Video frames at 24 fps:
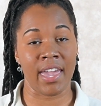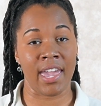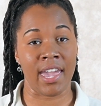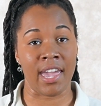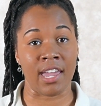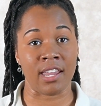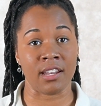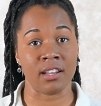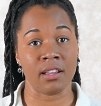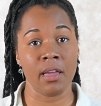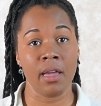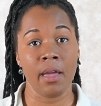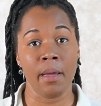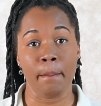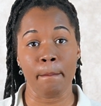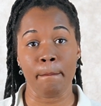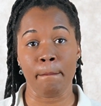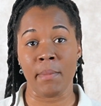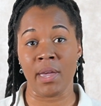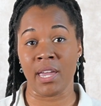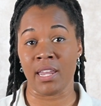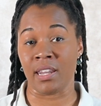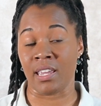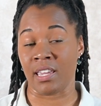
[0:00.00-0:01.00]
and
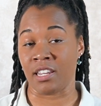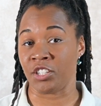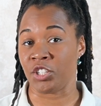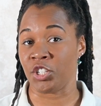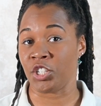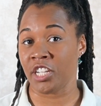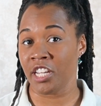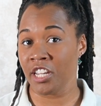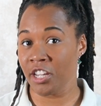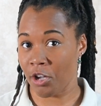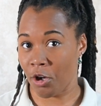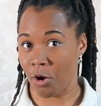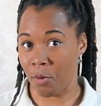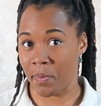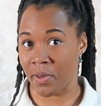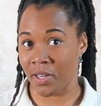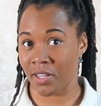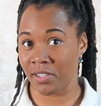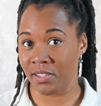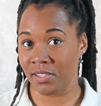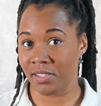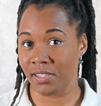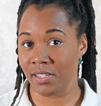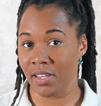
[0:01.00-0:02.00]

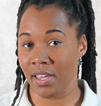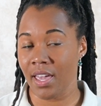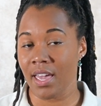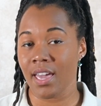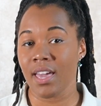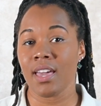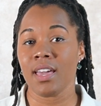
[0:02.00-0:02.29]
meningiomas,